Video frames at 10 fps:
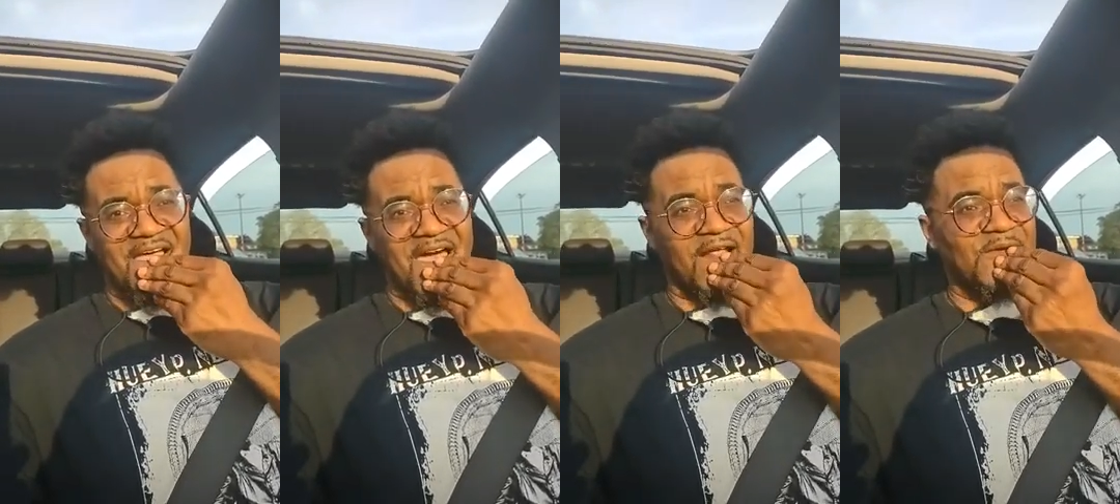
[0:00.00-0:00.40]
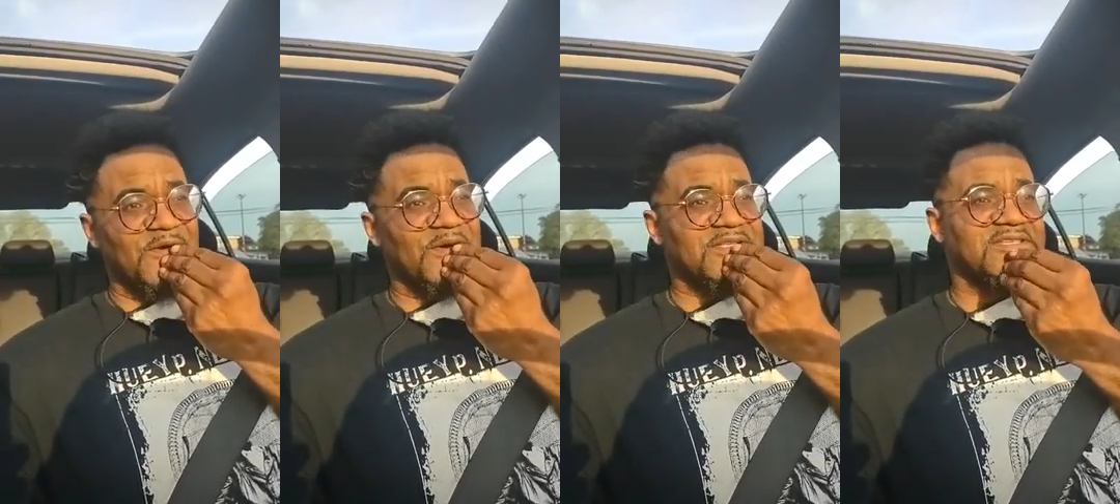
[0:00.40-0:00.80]
I don't
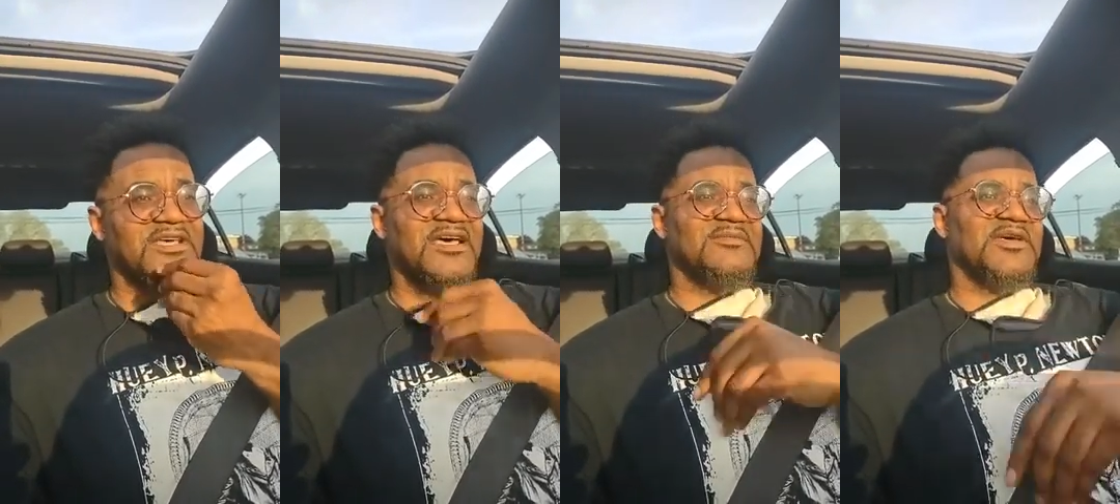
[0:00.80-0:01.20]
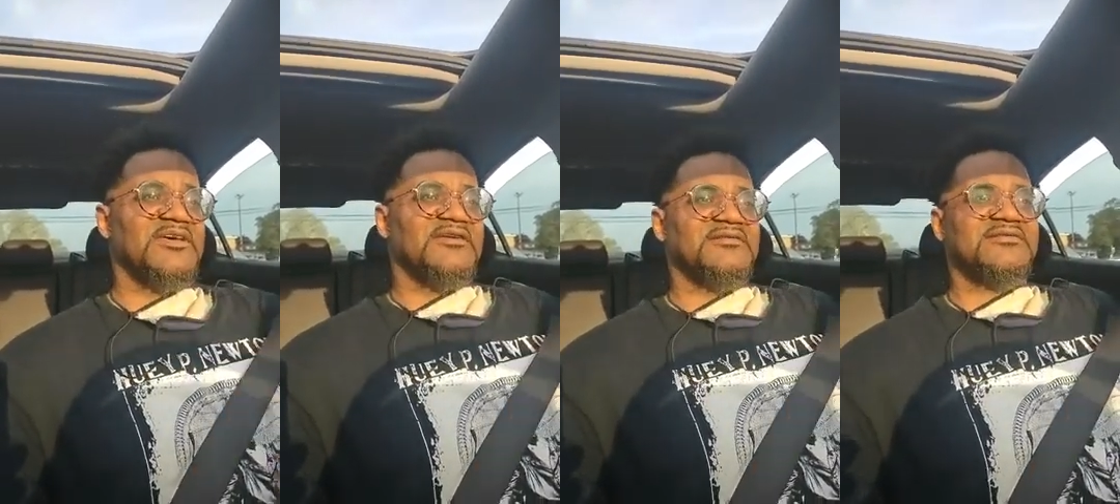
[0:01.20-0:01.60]
know what to say,
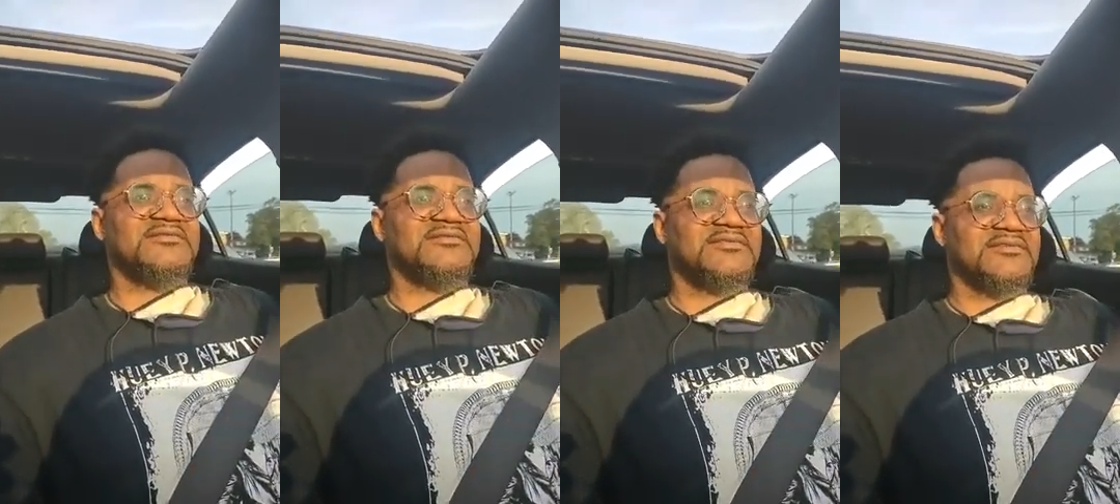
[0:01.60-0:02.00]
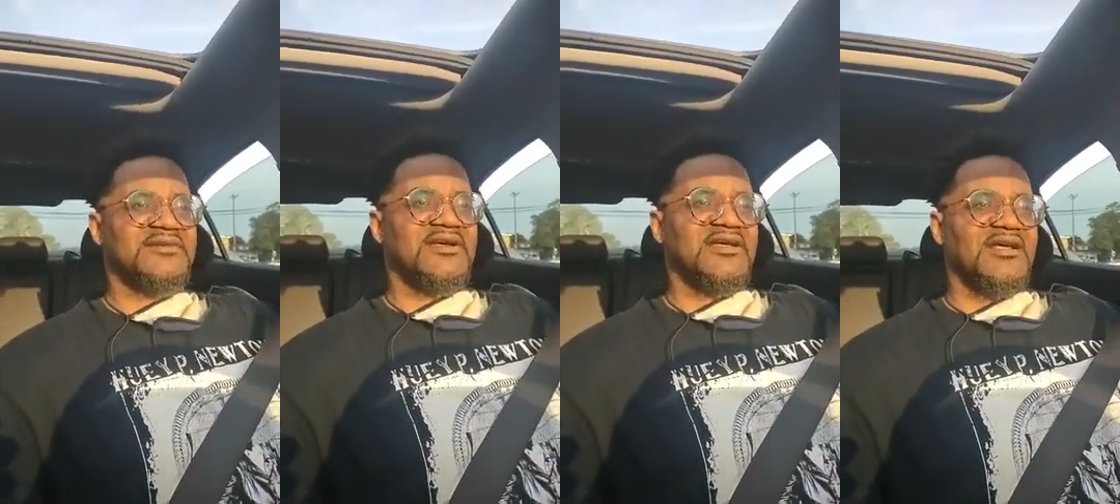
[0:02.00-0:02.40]
man.
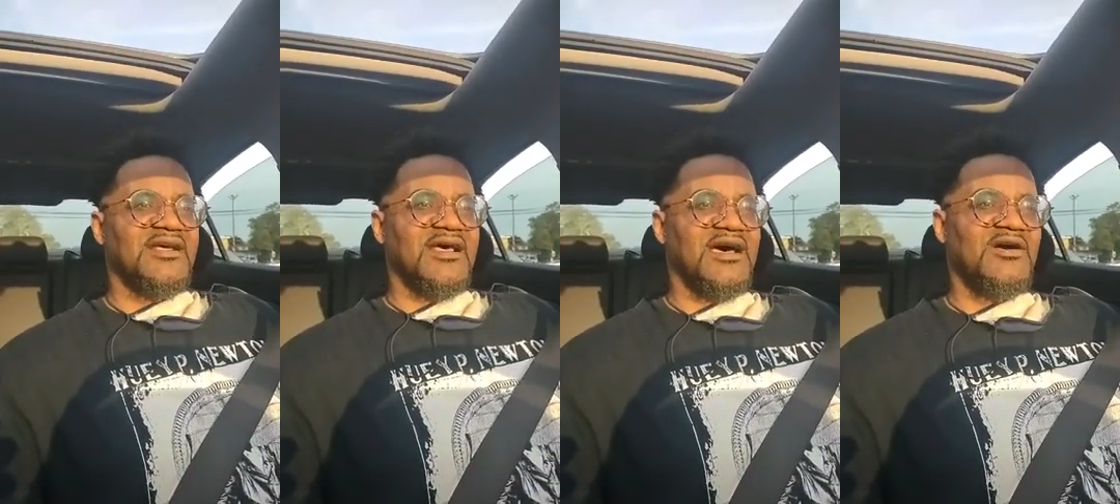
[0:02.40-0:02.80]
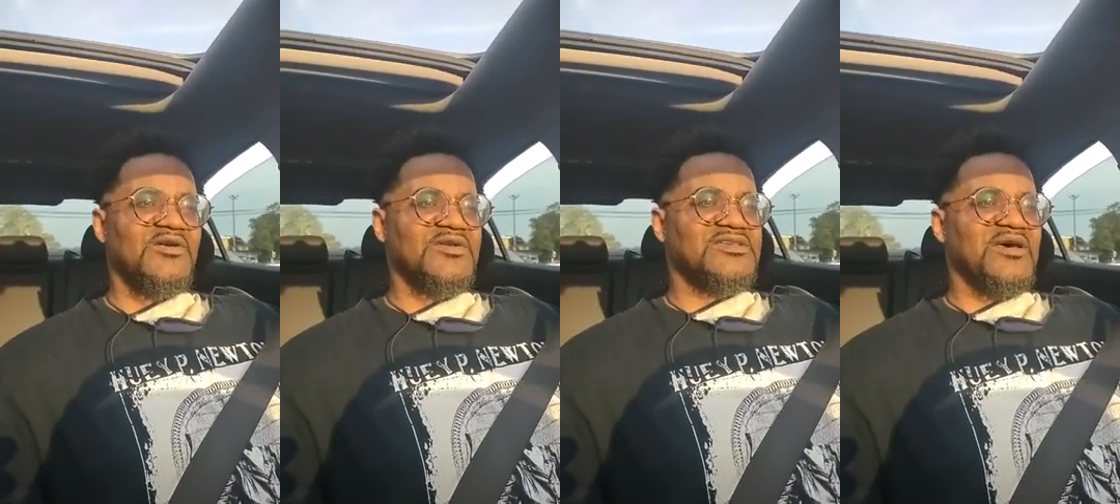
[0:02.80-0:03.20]
I don't
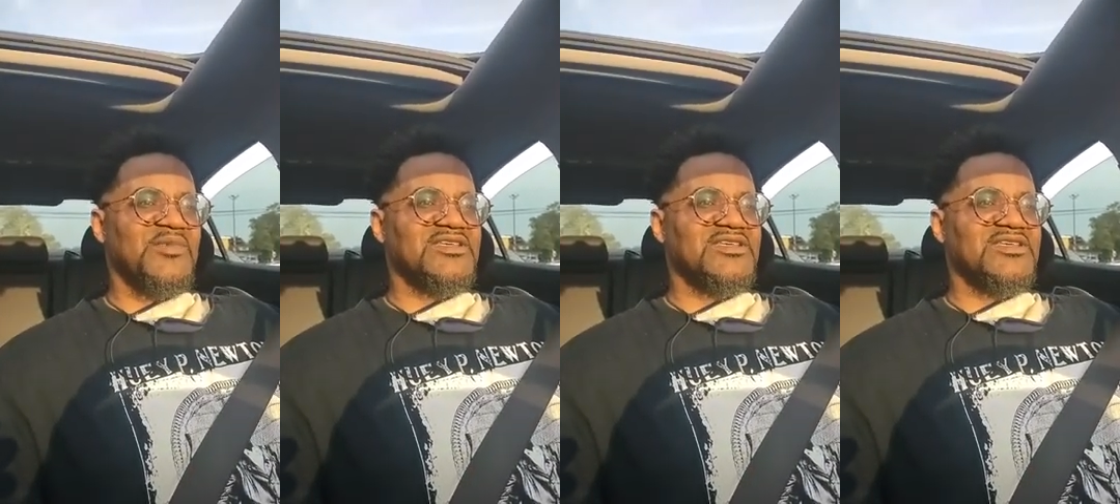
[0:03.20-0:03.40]
know, Sammy.